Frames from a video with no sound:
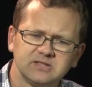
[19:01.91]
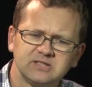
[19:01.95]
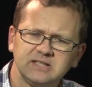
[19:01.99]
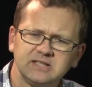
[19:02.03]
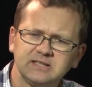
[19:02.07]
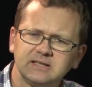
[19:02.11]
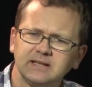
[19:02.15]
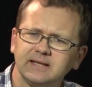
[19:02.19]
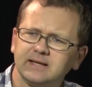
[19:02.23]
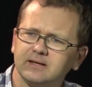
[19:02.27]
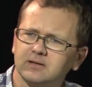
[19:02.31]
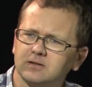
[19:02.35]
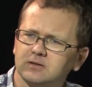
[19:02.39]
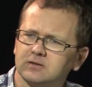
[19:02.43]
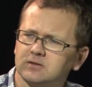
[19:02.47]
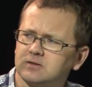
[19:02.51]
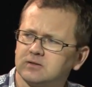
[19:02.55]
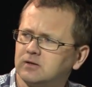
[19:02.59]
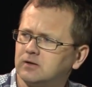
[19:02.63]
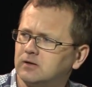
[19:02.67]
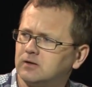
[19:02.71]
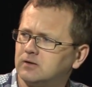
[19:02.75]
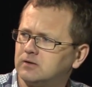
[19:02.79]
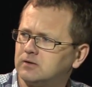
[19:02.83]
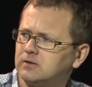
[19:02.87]
seedling
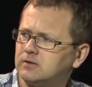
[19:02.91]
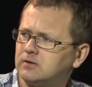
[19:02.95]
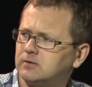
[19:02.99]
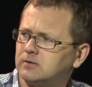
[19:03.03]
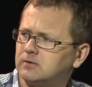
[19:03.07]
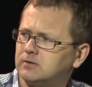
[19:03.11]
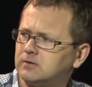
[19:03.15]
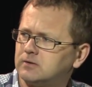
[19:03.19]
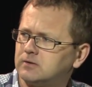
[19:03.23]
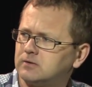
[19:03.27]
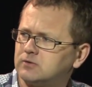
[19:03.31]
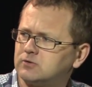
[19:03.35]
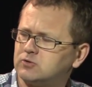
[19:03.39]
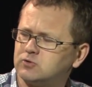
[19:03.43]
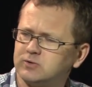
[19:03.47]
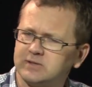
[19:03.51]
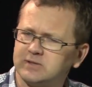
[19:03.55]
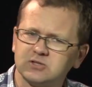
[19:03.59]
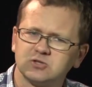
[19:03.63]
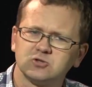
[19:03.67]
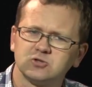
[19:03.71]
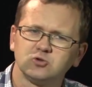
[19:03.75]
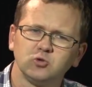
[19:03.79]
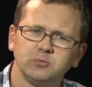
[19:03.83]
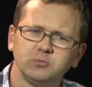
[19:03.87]

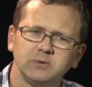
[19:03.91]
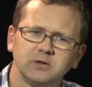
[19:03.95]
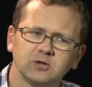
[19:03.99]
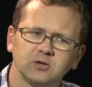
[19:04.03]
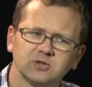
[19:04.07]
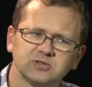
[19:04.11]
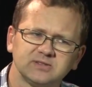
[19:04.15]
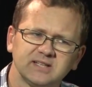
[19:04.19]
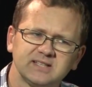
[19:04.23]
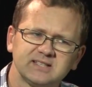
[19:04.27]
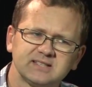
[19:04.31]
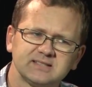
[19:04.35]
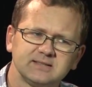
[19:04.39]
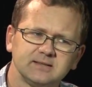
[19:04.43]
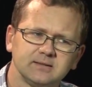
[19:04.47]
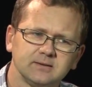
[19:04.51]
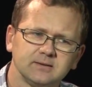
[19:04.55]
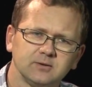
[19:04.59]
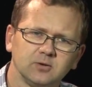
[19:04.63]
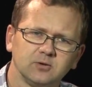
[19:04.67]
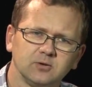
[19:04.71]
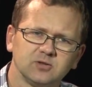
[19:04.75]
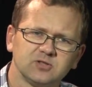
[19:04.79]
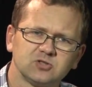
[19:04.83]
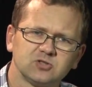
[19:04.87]
trees too, because that's
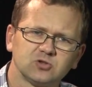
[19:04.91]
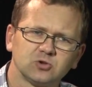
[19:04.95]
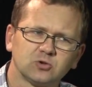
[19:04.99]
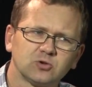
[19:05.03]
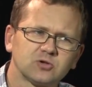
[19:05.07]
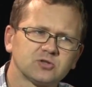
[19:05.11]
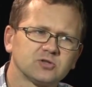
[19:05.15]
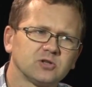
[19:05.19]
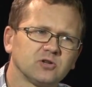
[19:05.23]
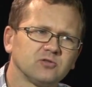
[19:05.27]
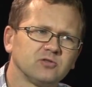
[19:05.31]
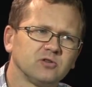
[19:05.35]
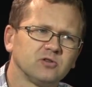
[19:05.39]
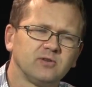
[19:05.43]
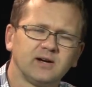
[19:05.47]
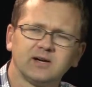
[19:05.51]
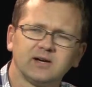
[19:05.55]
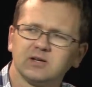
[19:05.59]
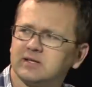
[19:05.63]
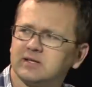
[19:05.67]
the source of the